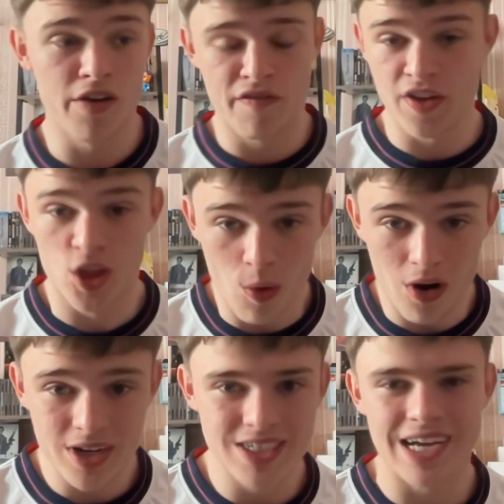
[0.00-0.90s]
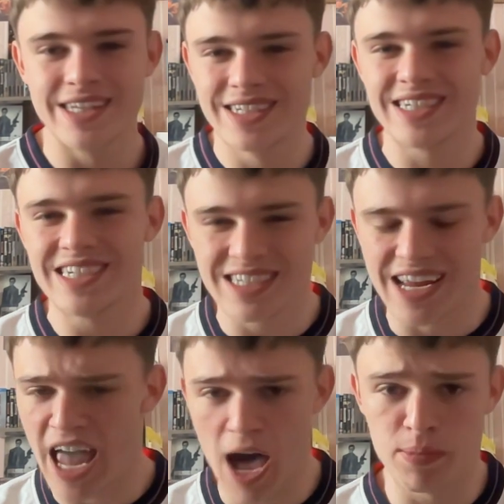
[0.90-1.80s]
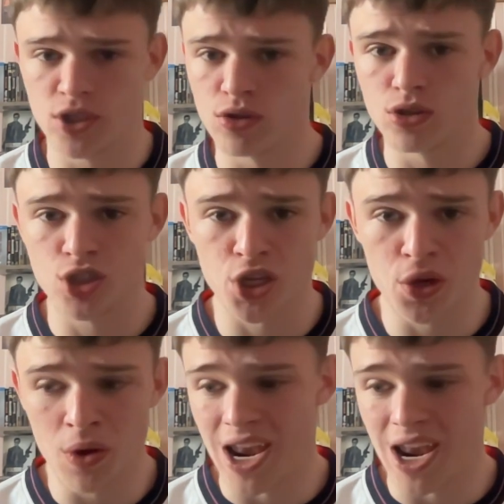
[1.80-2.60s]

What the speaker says: of Fear the Walking Dead Season 8 Episode 2.